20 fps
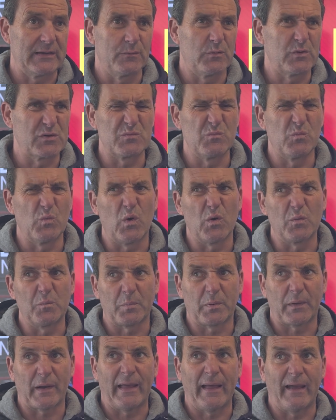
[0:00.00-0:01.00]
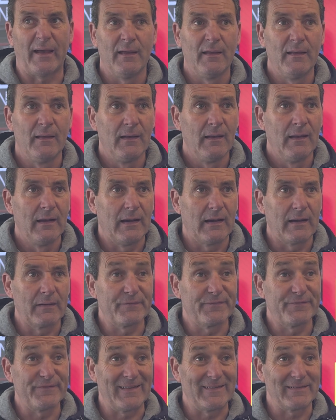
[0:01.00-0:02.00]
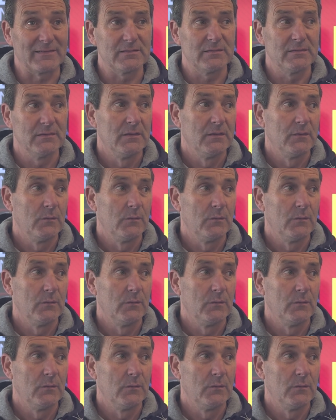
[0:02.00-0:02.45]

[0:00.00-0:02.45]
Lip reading: There wasn't one player I felt,